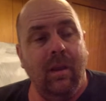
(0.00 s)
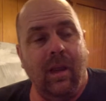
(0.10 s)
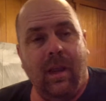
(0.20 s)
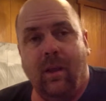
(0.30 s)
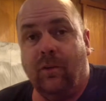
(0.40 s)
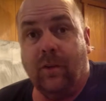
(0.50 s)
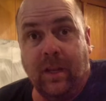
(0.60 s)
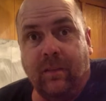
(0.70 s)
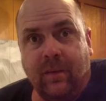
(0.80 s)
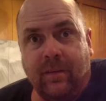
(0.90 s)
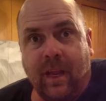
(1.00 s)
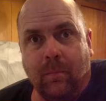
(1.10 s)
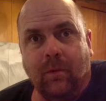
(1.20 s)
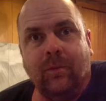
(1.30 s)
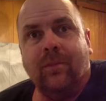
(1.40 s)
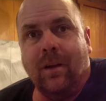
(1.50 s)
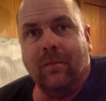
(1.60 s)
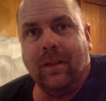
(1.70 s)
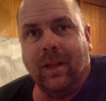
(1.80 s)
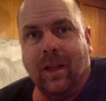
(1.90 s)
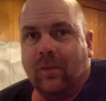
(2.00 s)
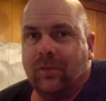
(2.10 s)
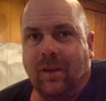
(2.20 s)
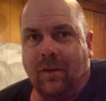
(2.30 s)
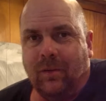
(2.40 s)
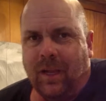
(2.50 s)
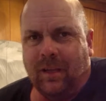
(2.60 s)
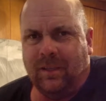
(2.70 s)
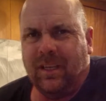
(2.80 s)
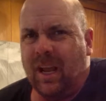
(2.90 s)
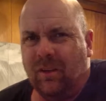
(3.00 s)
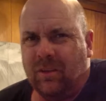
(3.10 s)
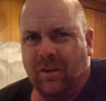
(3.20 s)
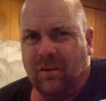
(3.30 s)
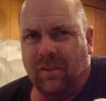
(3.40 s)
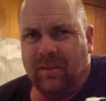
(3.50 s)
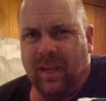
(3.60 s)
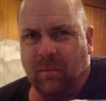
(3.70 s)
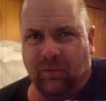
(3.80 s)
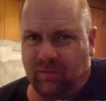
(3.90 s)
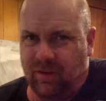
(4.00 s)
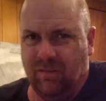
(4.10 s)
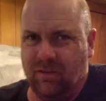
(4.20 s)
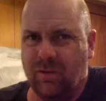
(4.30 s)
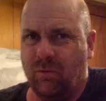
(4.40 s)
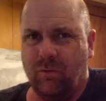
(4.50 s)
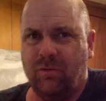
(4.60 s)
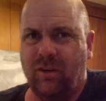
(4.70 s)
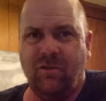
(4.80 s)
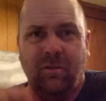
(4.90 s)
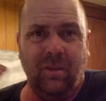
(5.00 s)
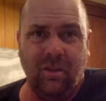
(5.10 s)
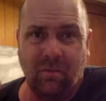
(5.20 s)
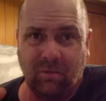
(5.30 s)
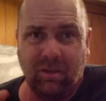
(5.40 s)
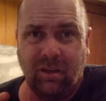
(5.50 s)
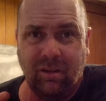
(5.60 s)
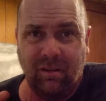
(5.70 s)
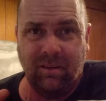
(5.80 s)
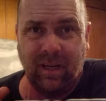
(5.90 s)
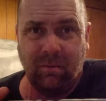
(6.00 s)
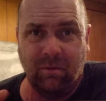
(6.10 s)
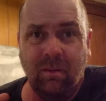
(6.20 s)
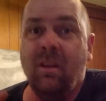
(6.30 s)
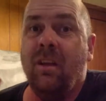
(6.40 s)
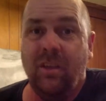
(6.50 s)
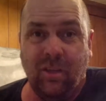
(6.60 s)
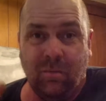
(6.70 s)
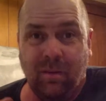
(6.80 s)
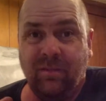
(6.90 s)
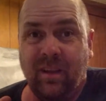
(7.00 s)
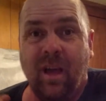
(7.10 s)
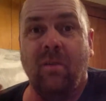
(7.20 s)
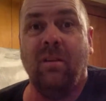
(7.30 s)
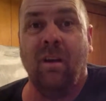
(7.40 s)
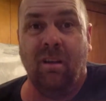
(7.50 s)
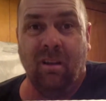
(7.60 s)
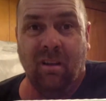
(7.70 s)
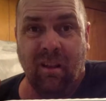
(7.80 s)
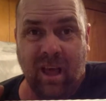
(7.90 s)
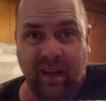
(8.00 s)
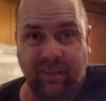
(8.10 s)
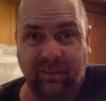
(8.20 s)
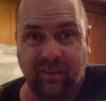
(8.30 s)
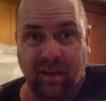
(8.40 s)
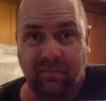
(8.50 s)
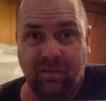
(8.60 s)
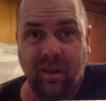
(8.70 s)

Underneath the tables and everything else. Oh yeah, you got to look under the tables. You go to a train show and you don't look under the table, you're missing out on a lot of stuff.